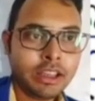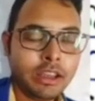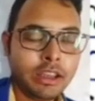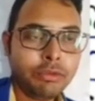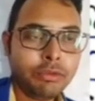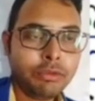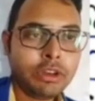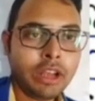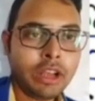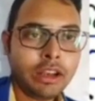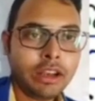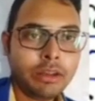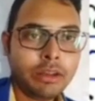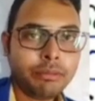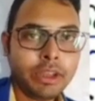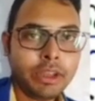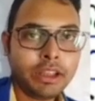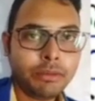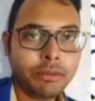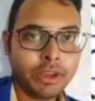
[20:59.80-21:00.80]
right?
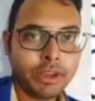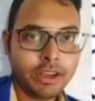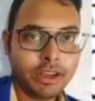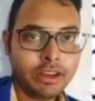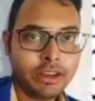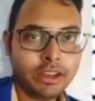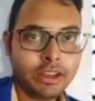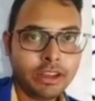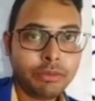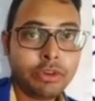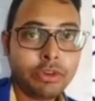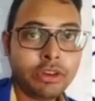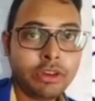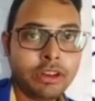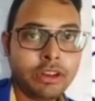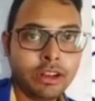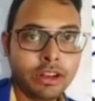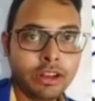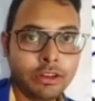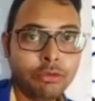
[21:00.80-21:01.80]
If we done the
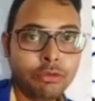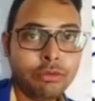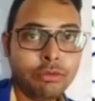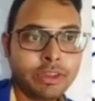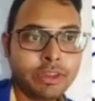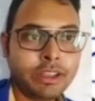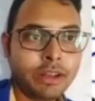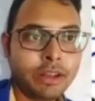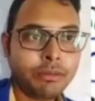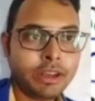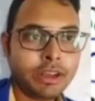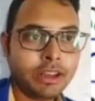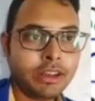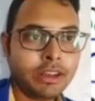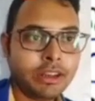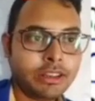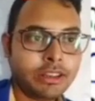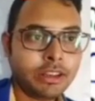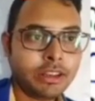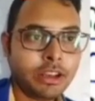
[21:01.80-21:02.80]
measurement, if we
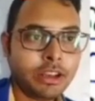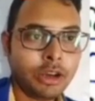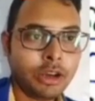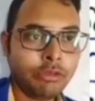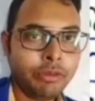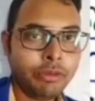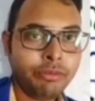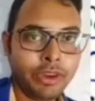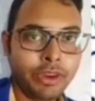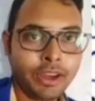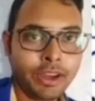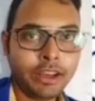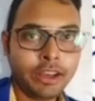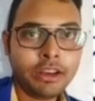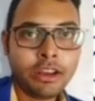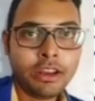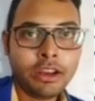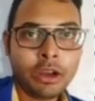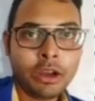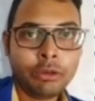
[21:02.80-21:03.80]
do measurement in this
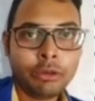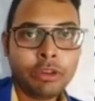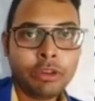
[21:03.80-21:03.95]
wave